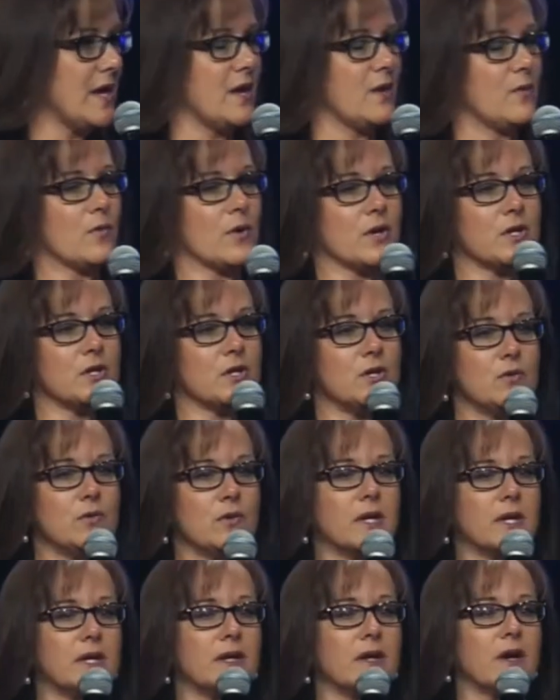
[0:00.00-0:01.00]
where you
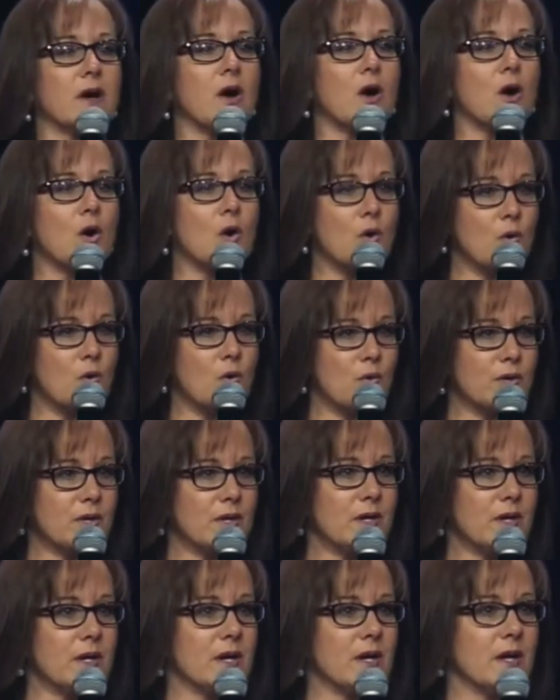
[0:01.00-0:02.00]
can
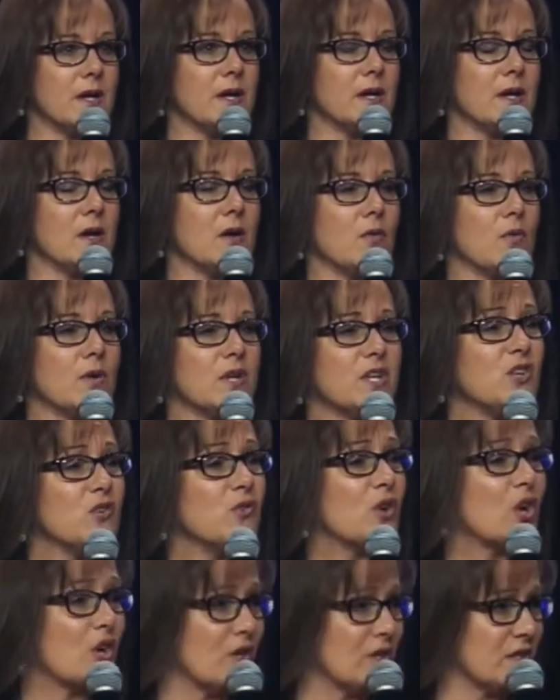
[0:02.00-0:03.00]
own when you
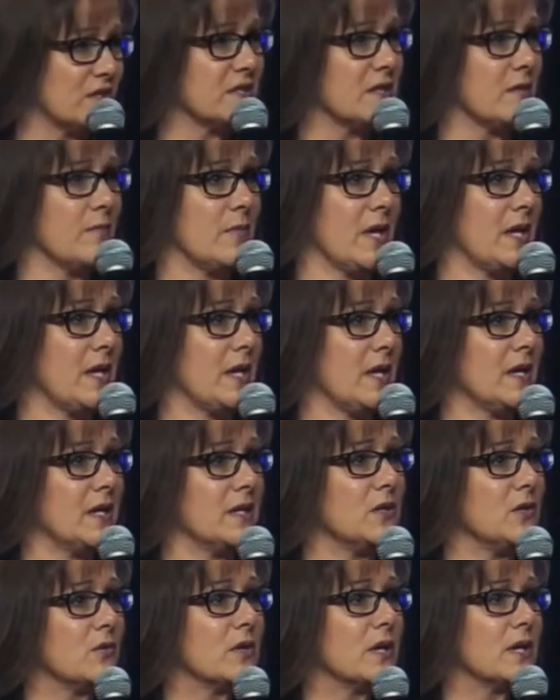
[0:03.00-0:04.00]
hurt somebody
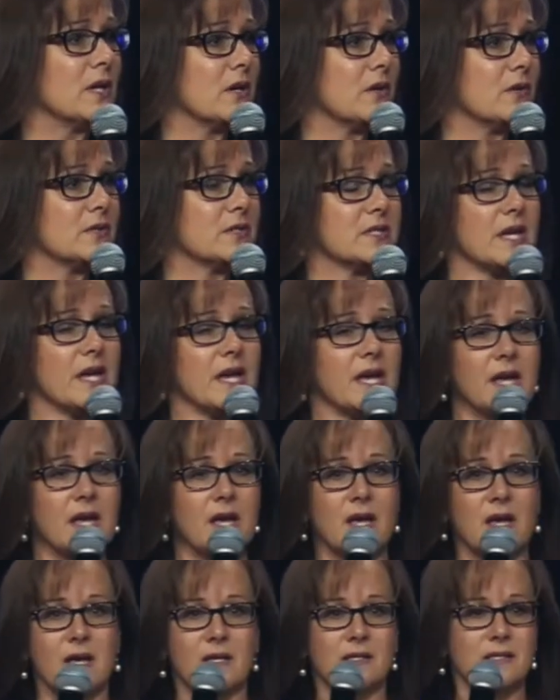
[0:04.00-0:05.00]
and you can go say,
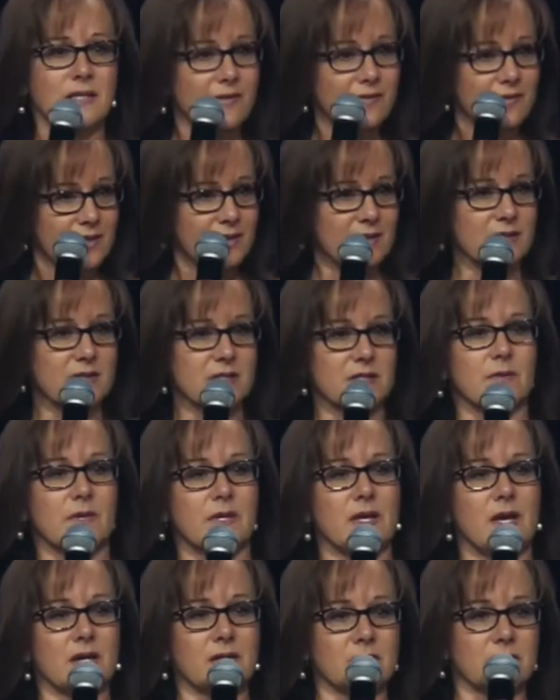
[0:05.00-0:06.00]
David and Elizabeth
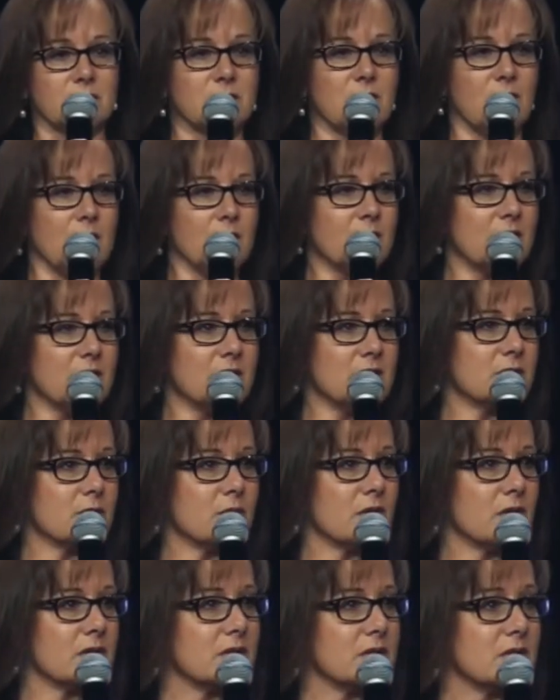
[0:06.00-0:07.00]
actually taught me these
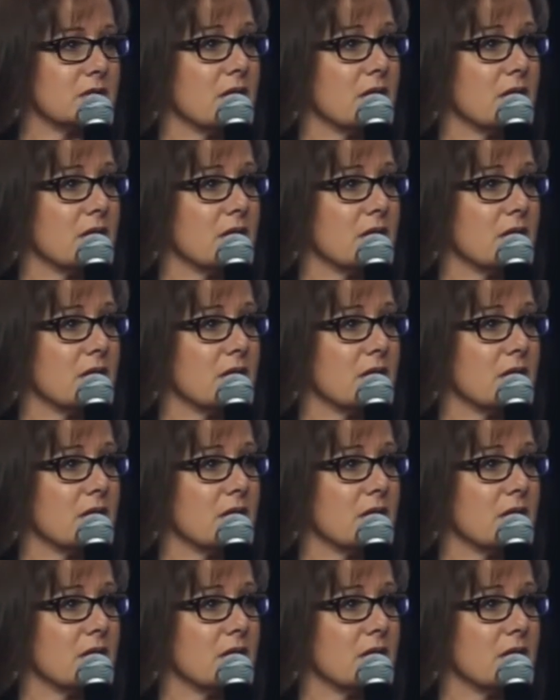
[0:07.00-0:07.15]
words.